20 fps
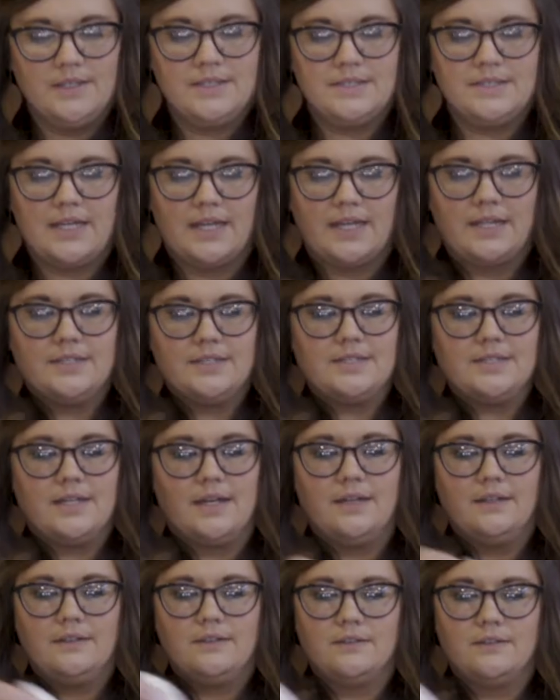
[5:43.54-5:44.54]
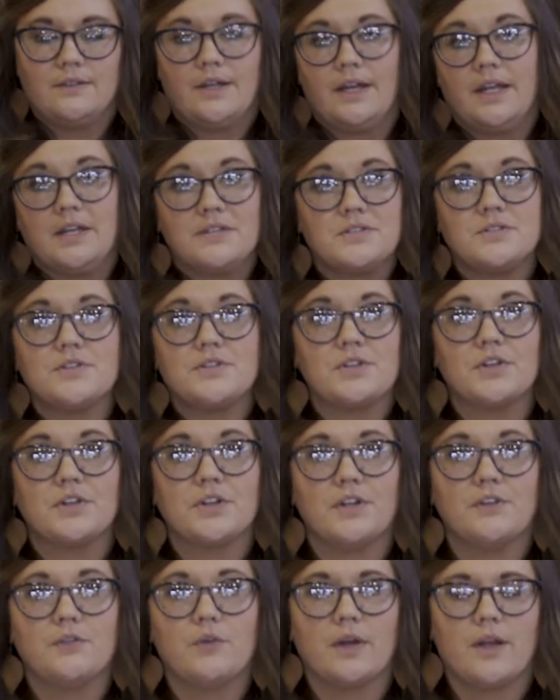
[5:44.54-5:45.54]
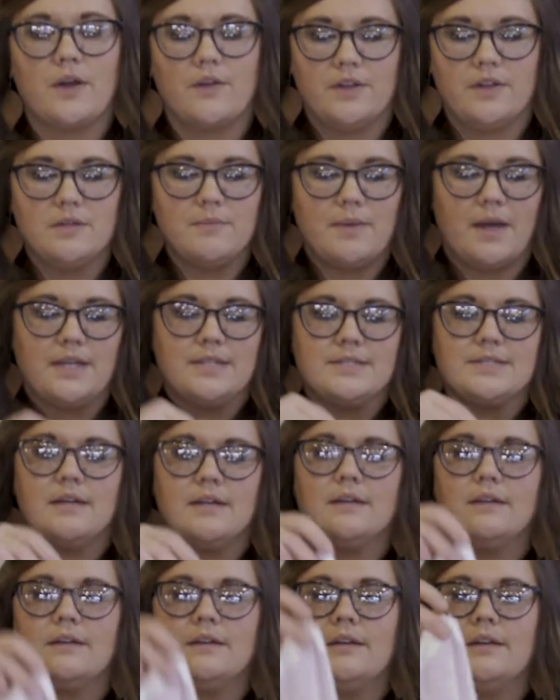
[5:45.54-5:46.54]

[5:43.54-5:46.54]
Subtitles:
Second sock, or I guess third if we're counting the body sock.